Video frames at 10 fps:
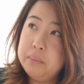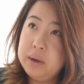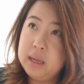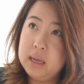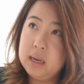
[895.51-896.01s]

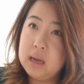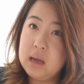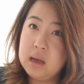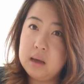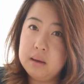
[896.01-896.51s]
put
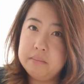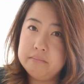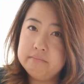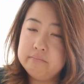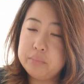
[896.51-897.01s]

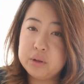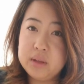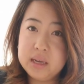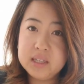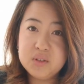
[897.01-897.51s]
in
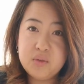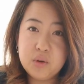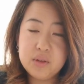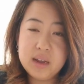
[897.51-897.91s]
birthdays for